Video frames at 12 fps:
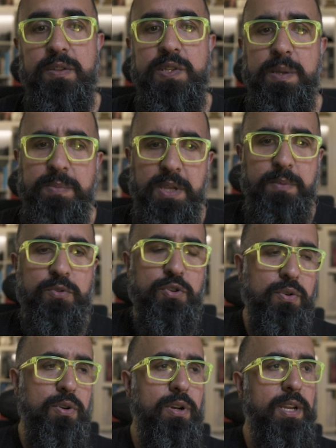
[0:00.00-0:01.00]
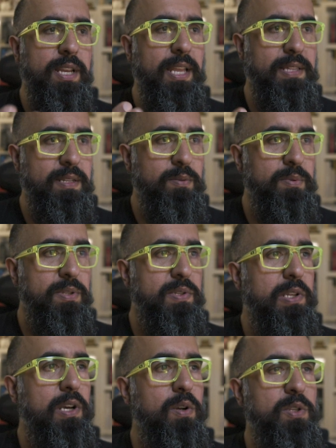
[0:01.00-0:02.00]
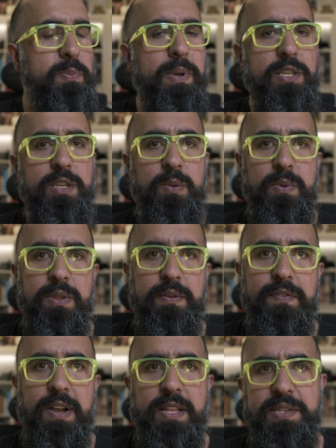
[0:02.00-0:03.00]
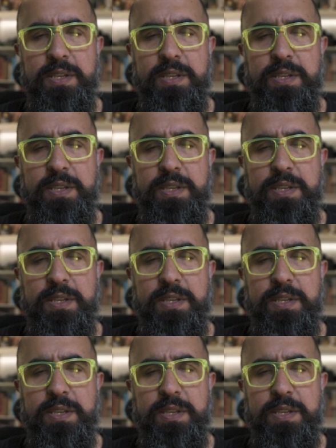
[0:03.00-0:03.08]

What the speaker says: Sometimes, sure, it gets a little bit slow, especially with the files.